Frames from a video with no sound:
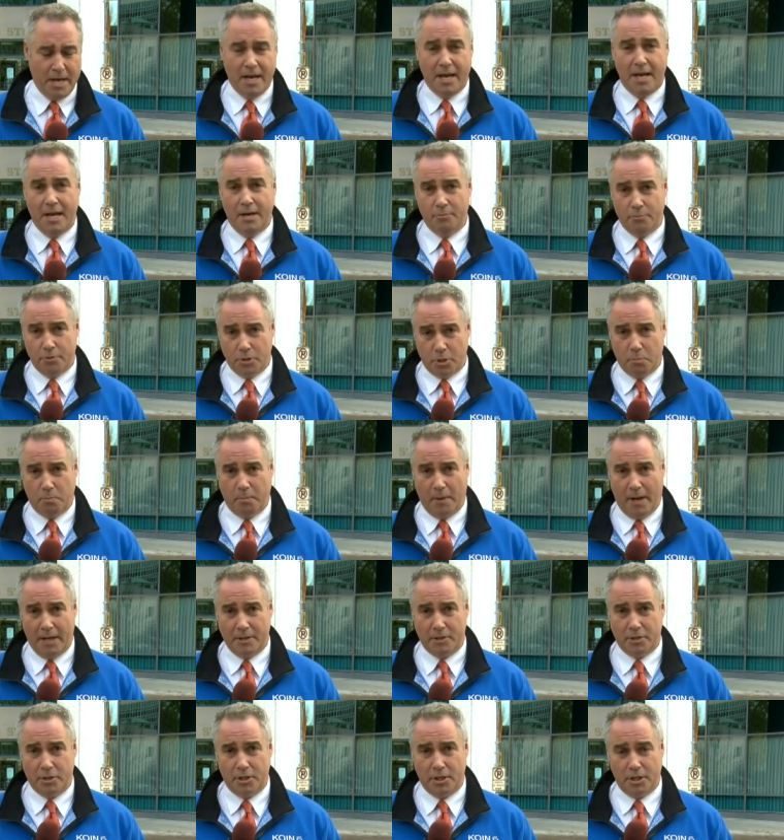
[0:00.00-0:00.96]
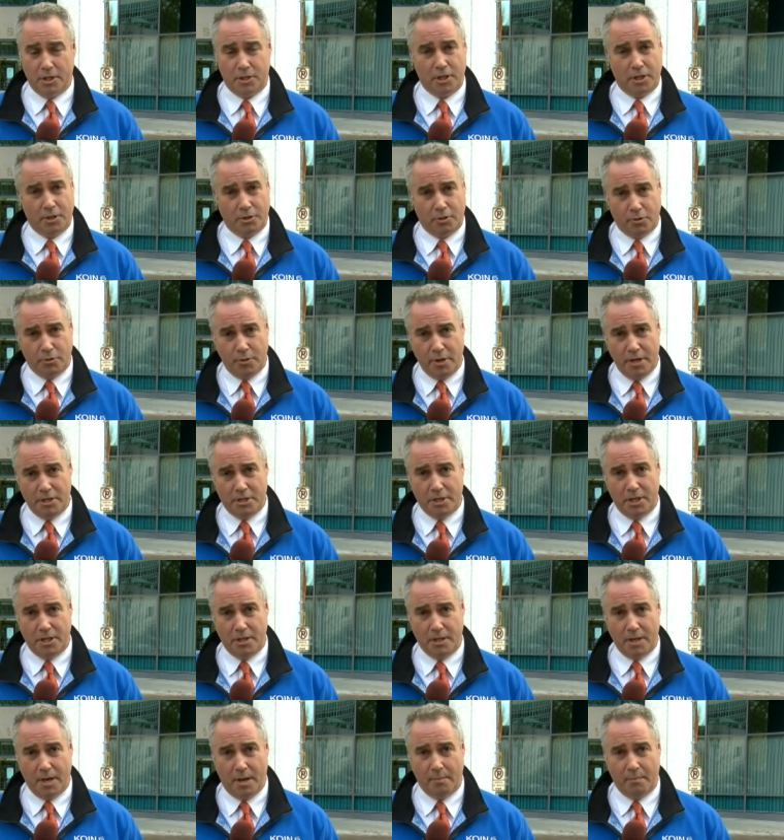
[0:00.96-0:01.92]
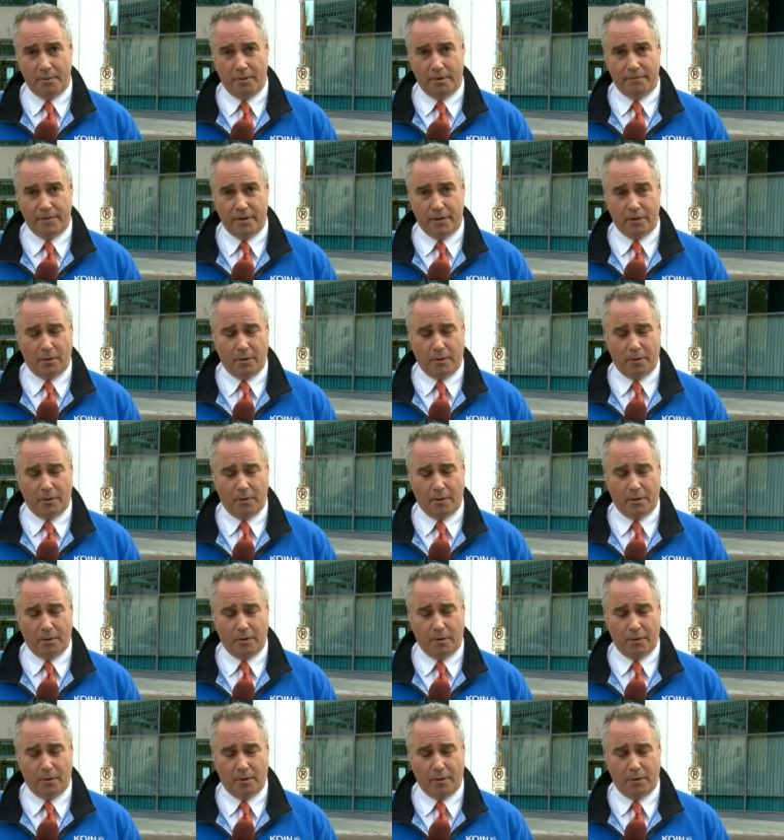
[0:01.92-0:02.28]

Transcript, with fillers: in response to this increasing number of E.